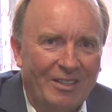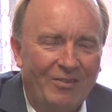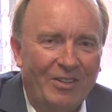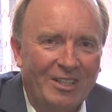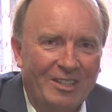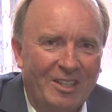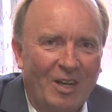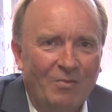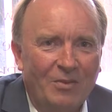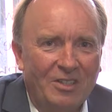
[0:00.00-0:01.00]
conflicted
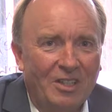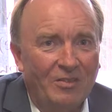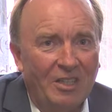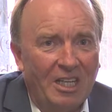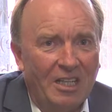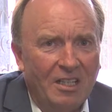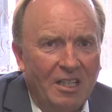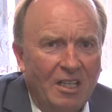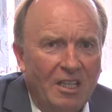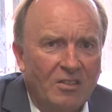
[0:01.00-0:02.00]
government over there.
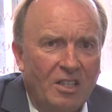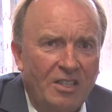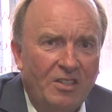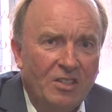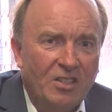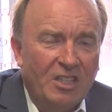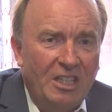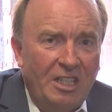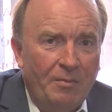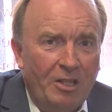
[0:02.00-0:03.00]
So let's just
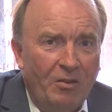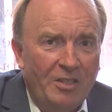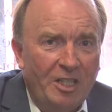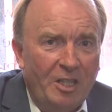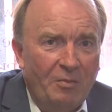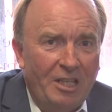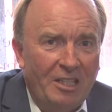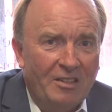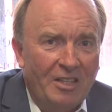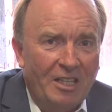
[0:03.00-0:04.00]
see. I mean, obviously the immediate